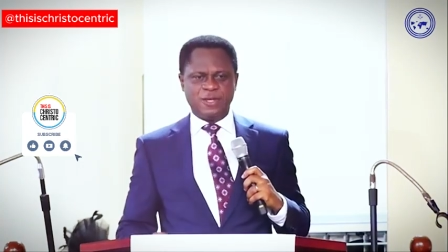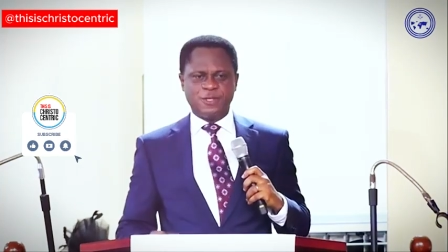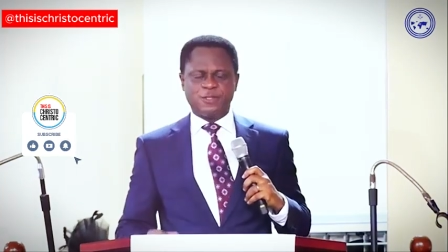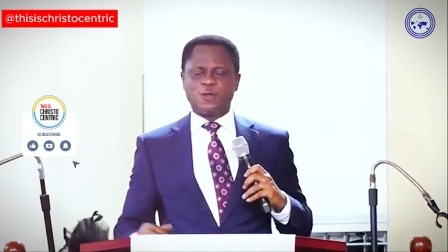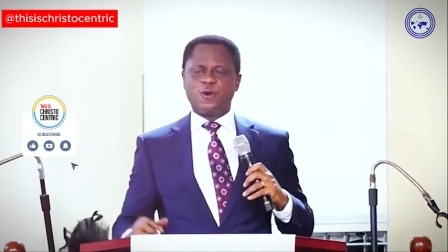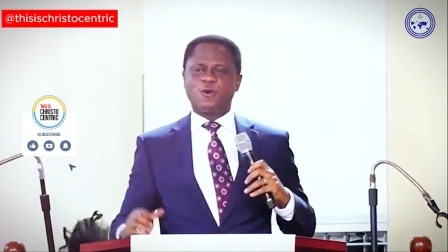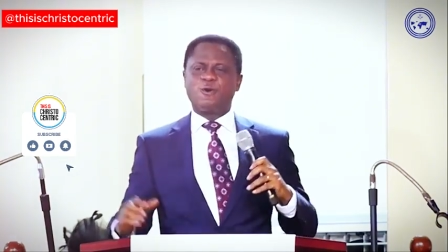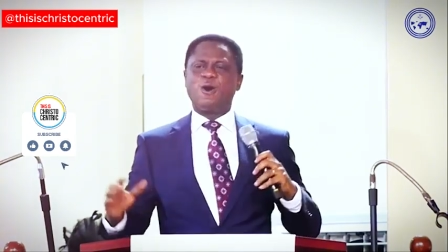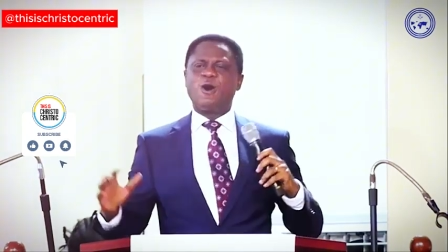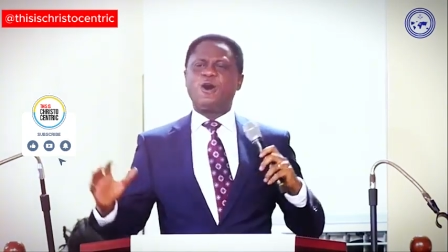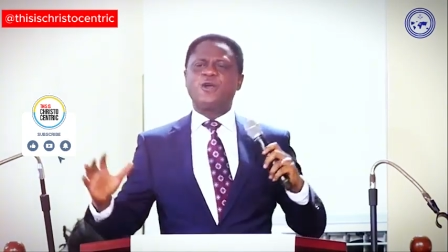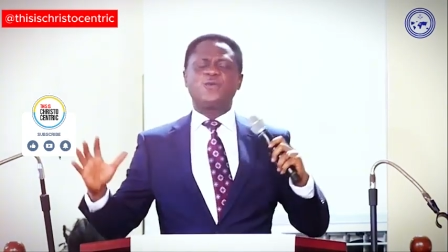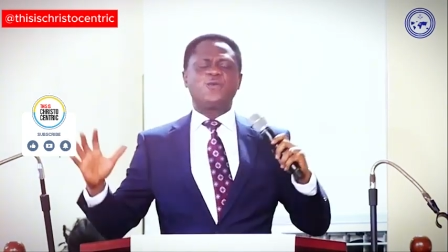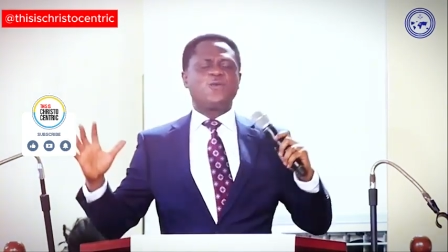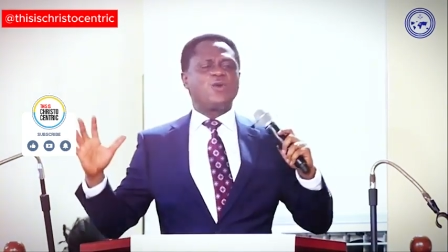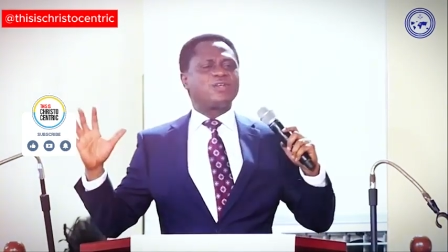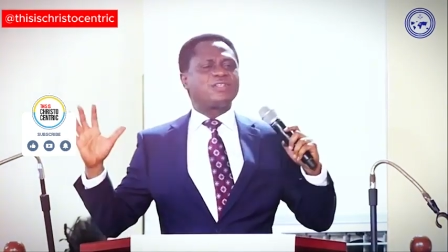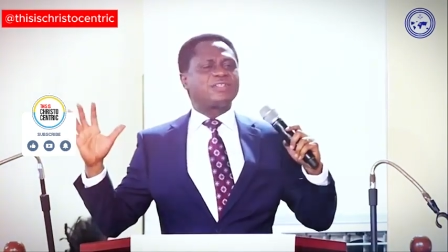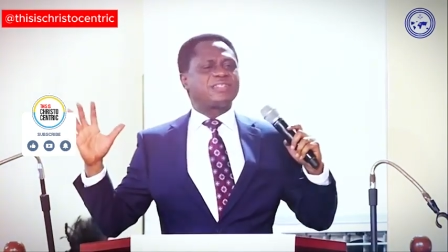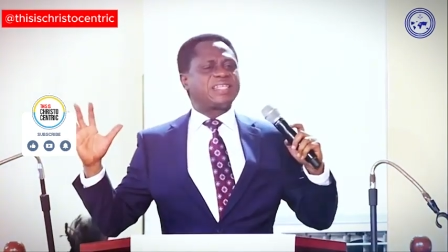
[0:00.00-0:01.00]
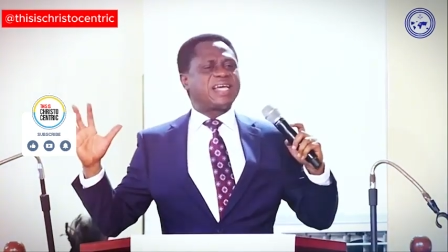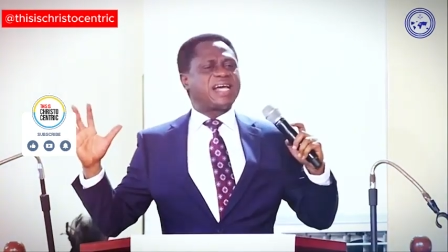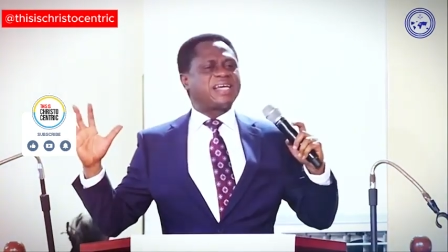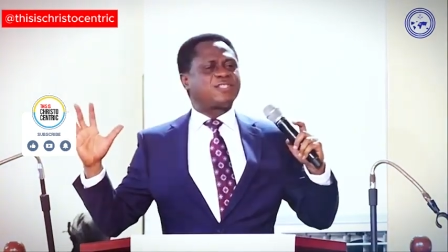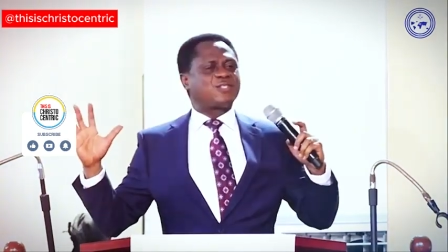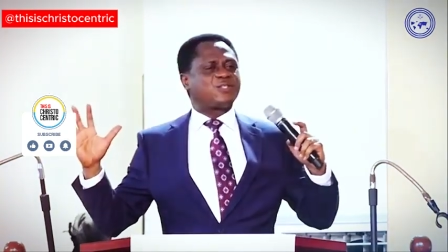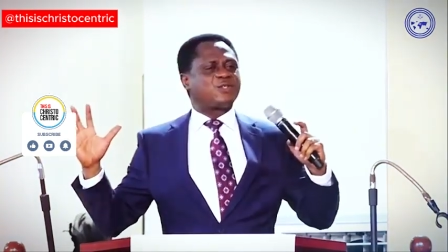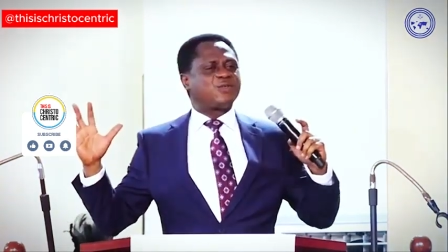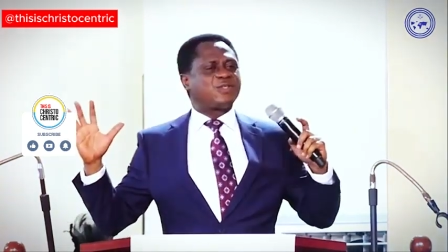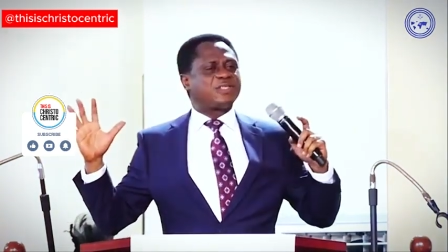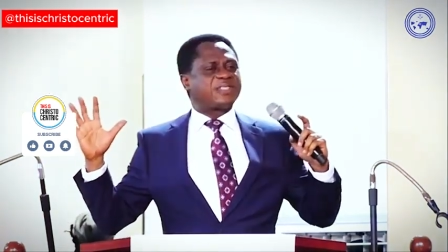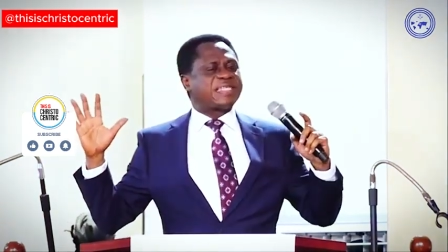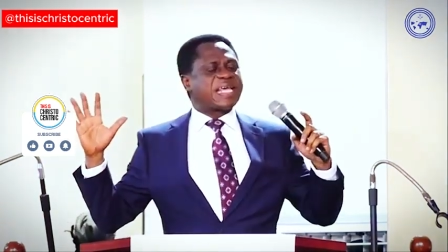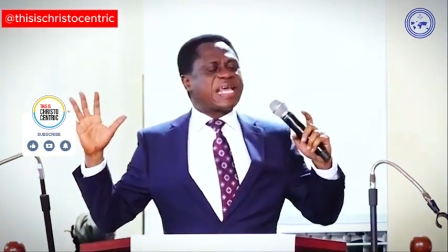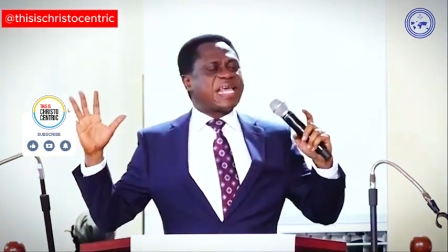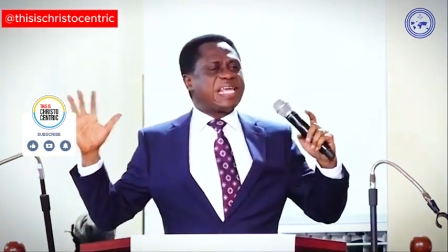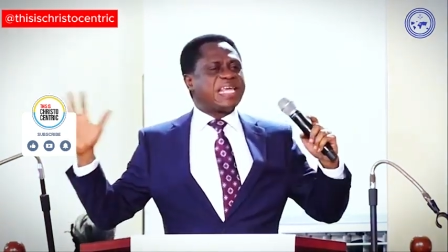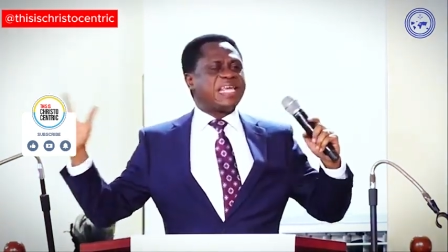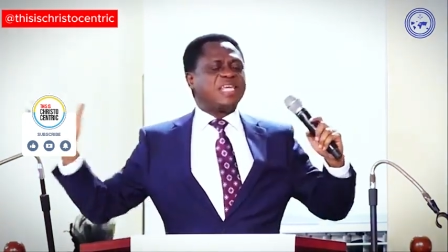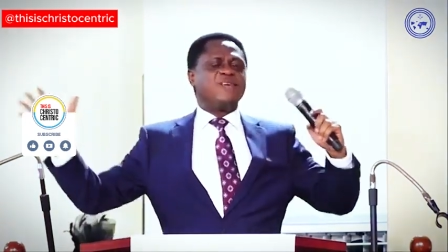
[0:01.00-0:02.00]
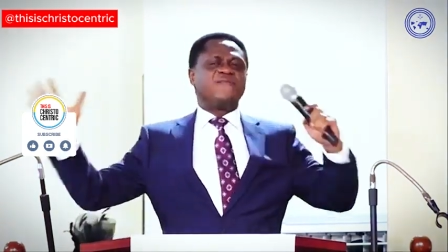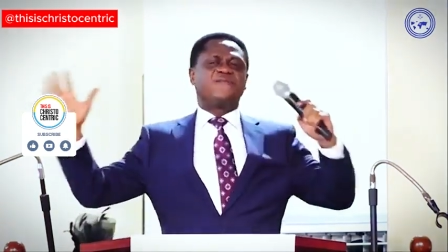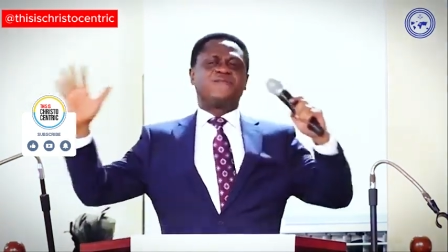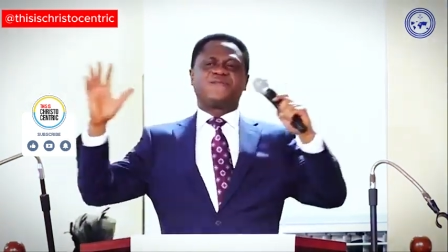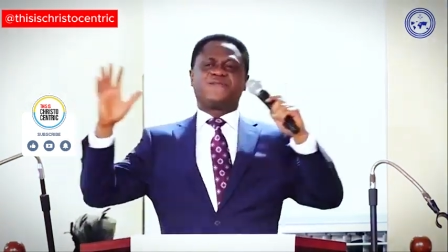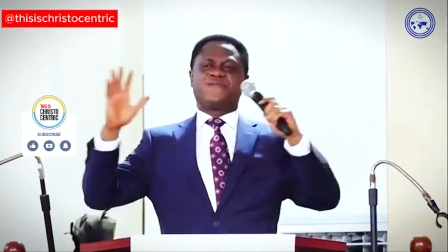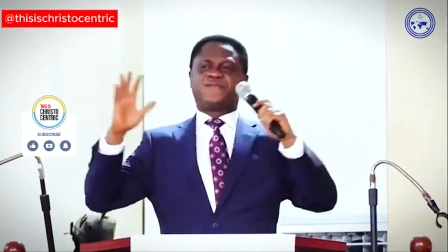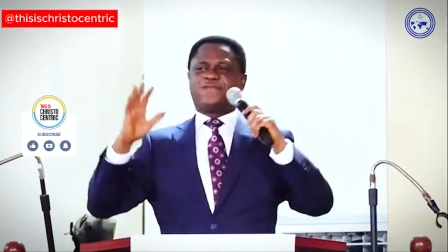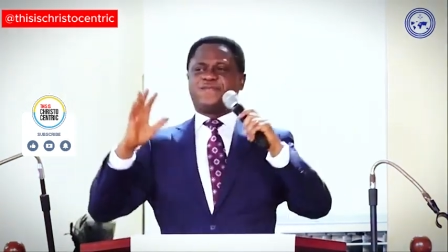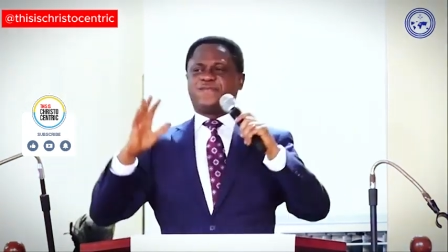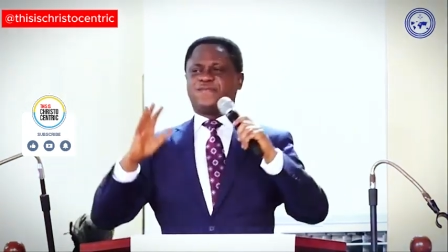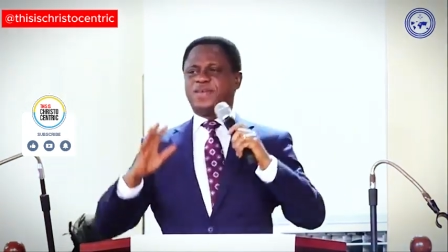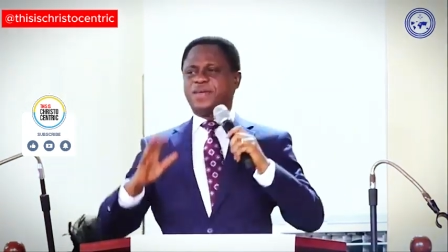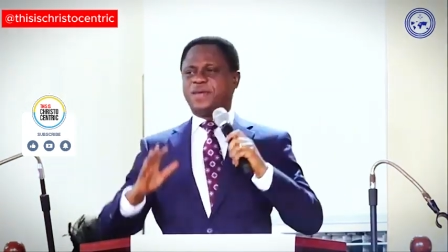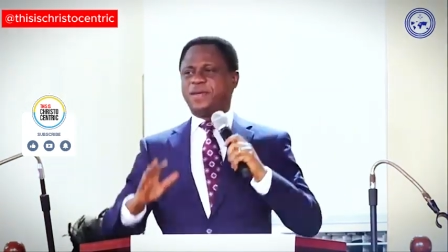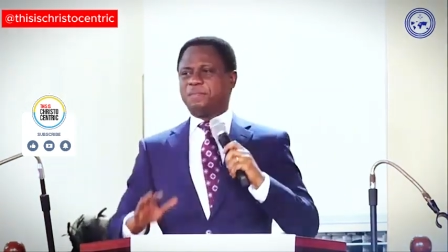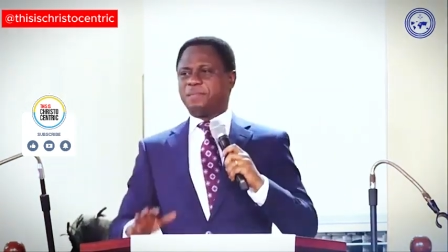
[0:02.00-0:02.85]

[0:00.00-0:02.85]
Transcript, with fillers: So God wants us to save